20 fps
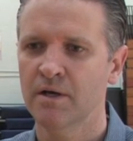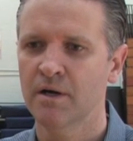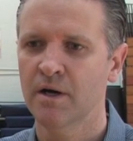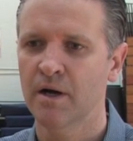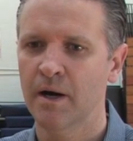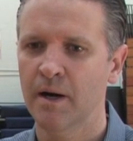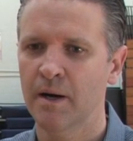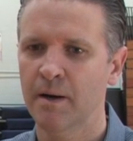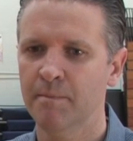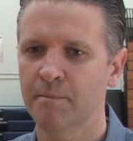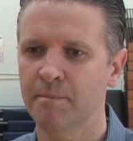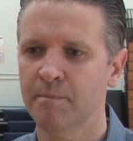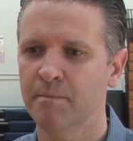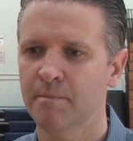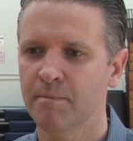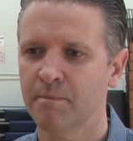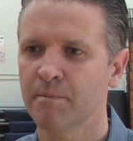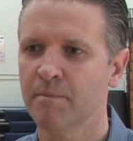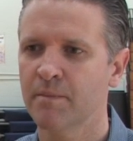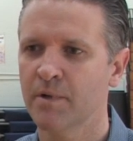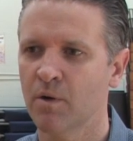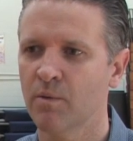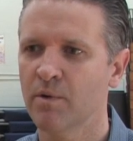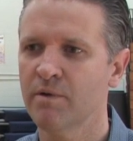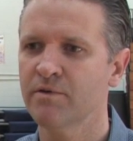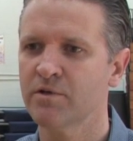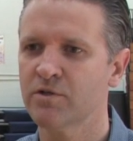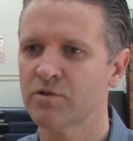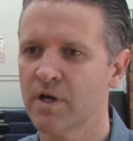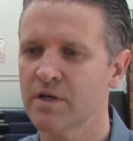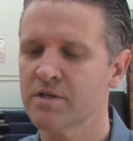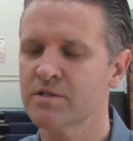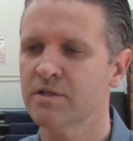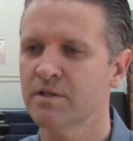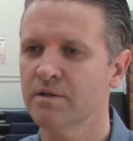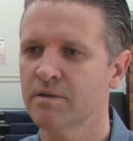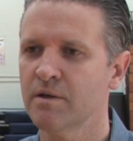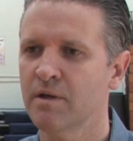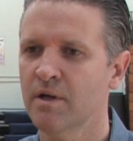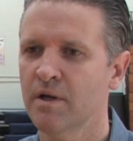Um, you know, we've addressed
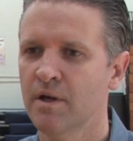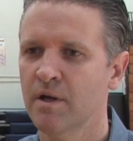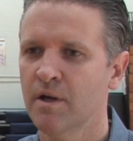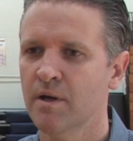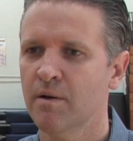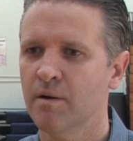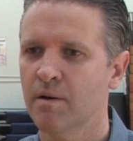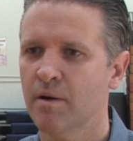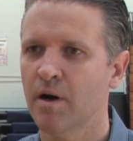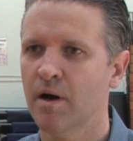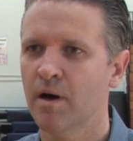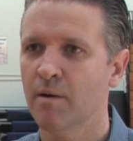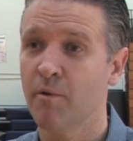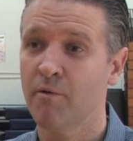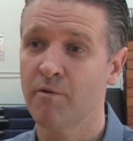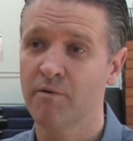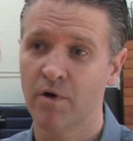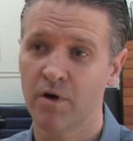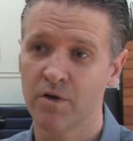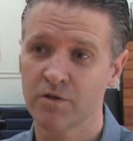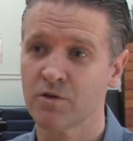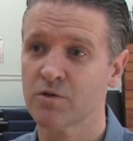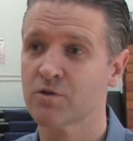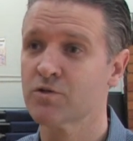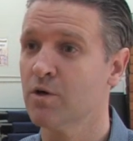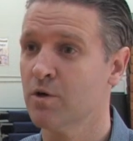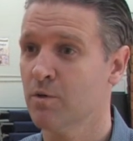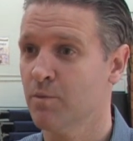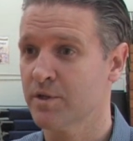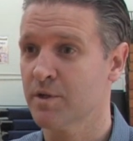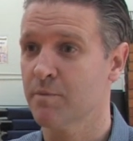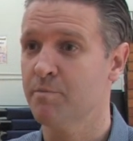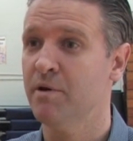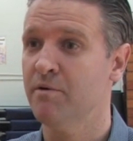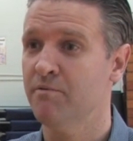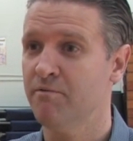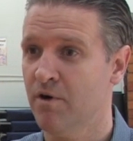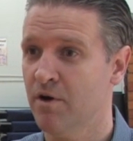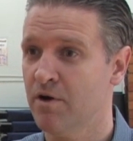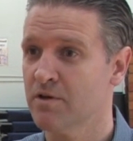it, uh, but we've also shown what the
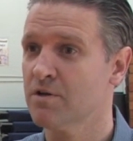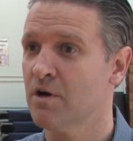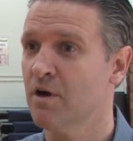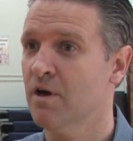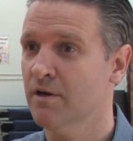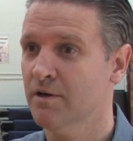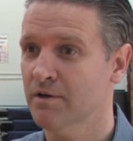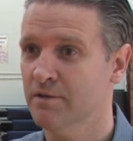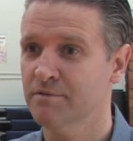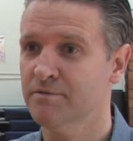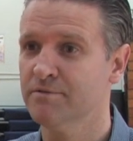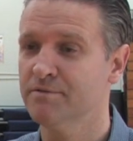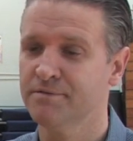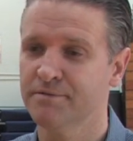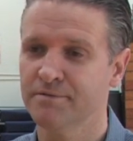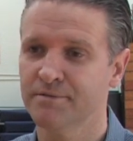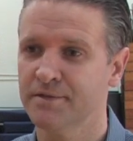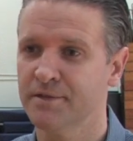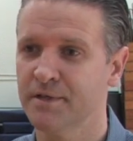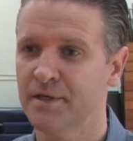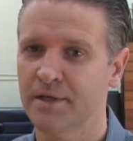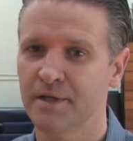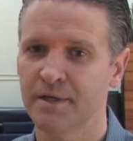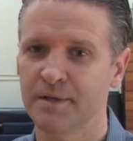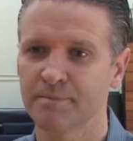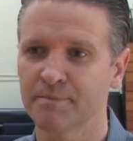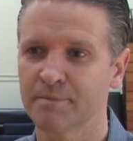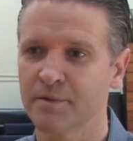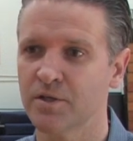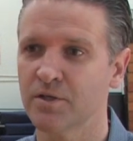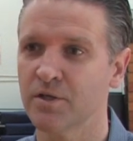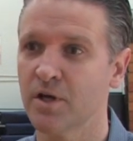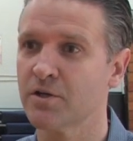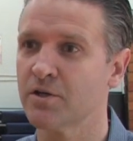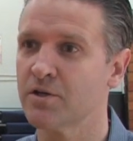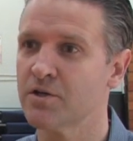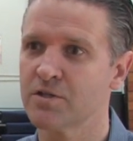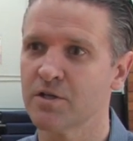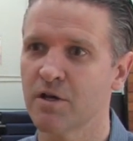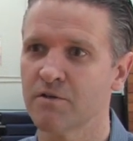pitfalls are of um,
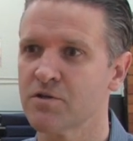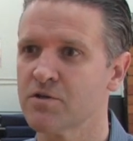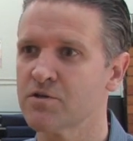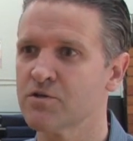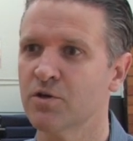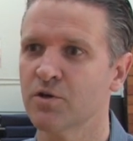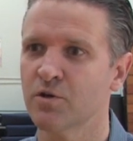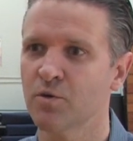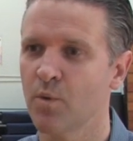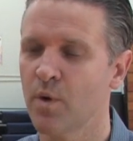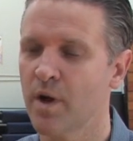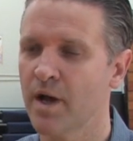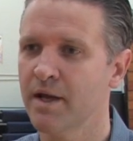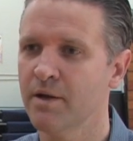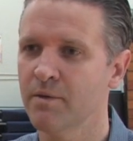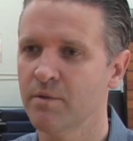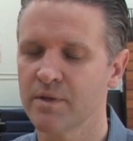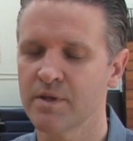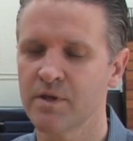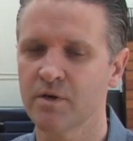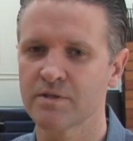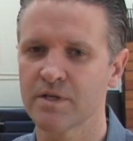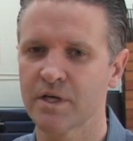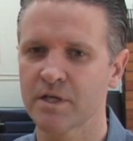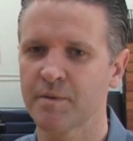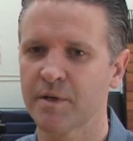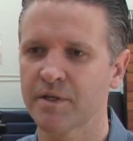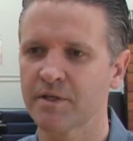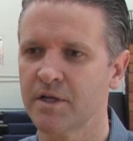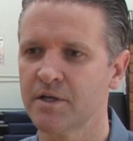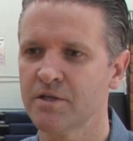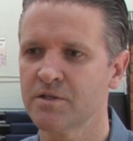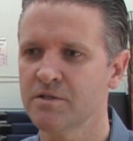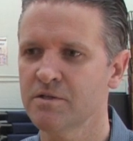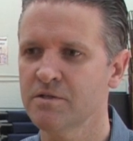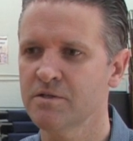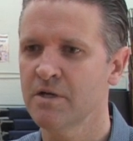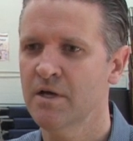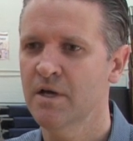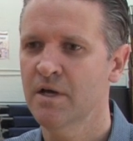conducting yourselves a certain way with those
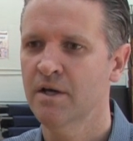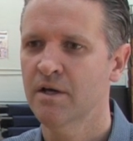expectations.